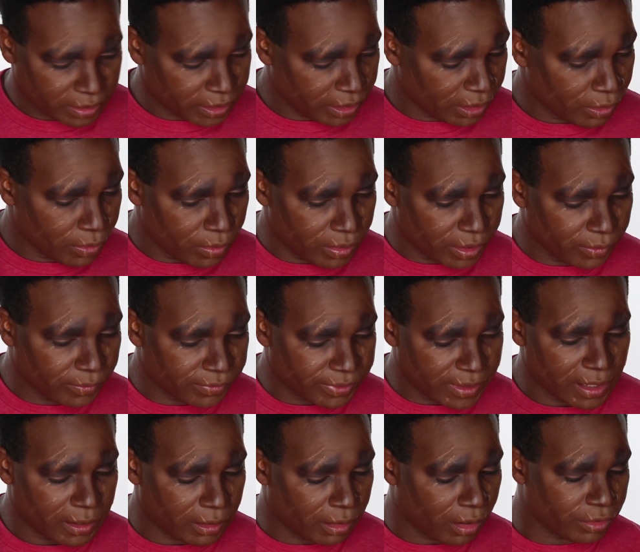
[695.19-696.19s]
again, going in with
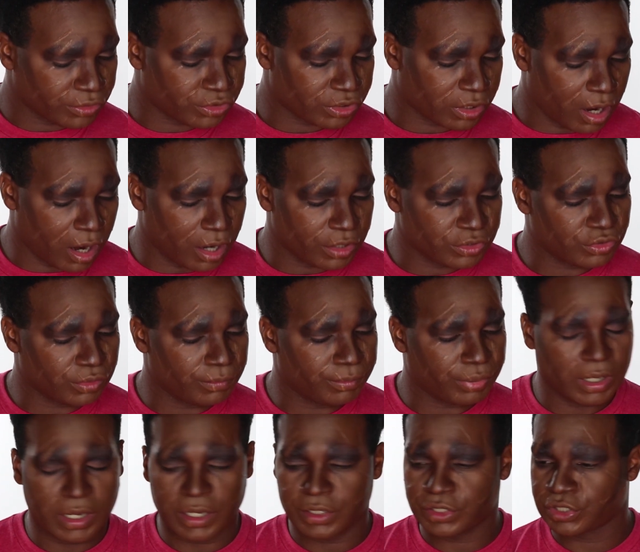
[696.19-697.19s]
that larger contour
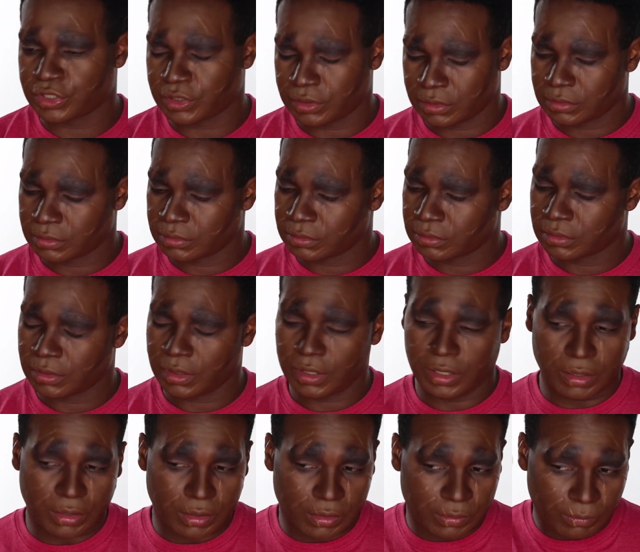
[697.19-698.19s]
brush
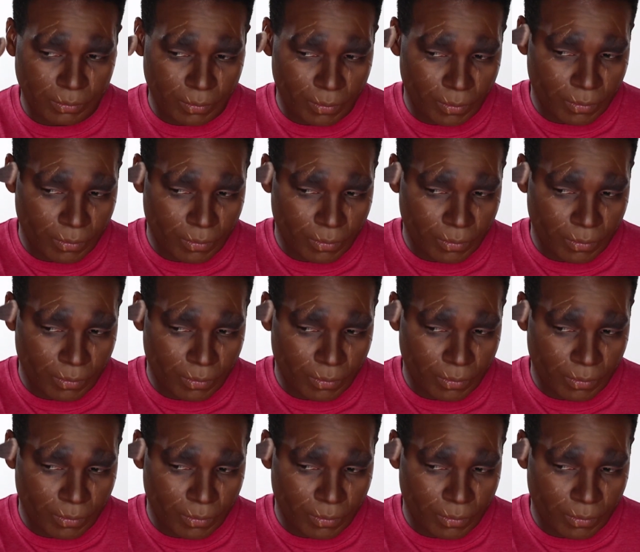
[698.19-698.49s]
here